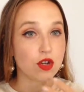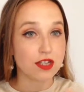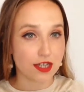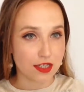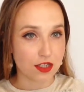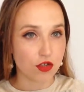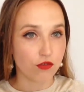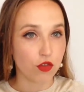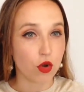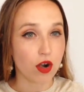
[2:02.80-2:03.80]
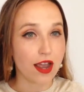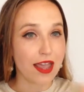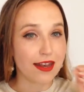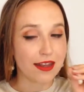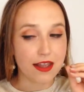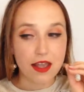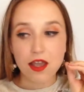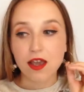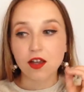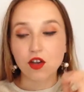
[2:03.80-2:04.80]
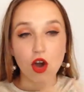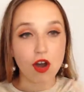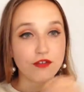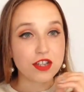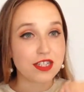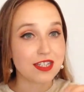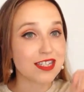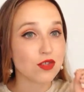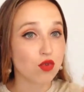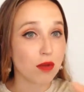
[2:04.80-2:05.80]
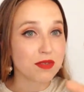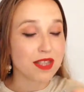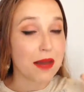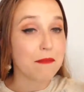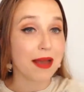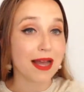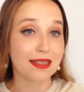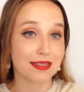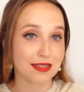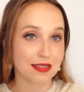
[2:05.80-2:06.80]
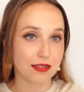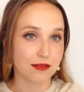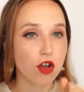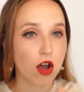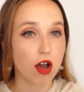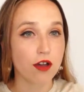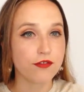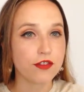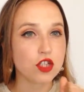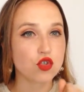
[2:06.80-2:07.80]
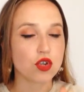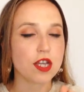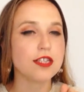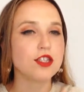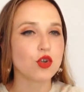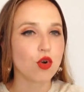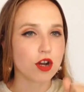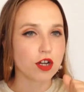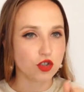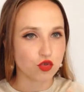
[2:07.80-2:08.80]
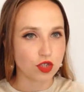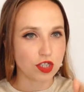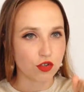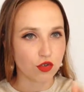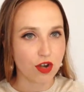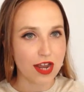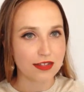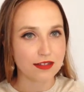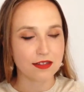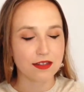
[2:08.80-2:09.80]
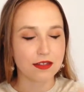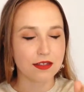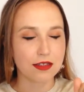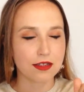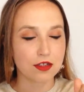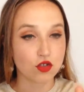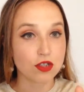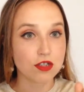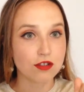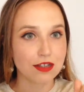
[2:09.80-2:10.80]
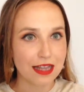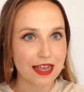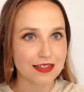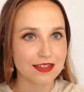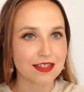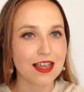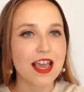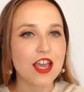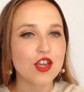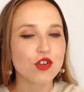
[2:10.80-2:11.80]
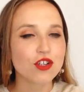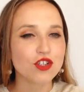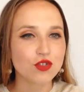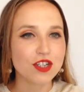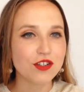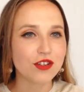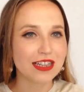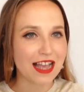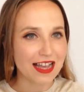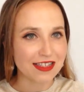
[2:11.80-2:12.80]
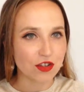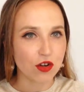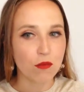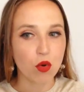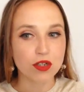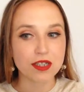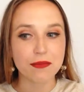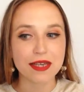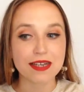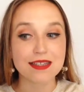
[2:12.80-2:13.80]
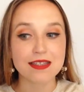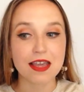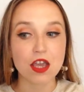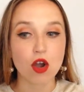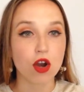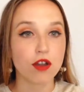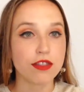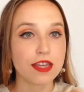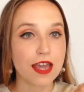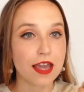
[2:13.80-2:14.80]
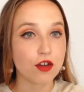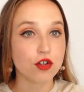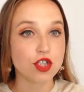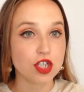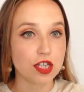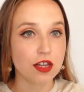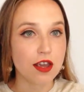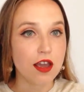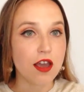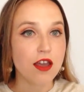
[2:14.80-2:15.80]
your intestinal flora. And coffee disrupts that balance. Coffee drains your adrenal glands. Your adrenal glands are important because they are the energy,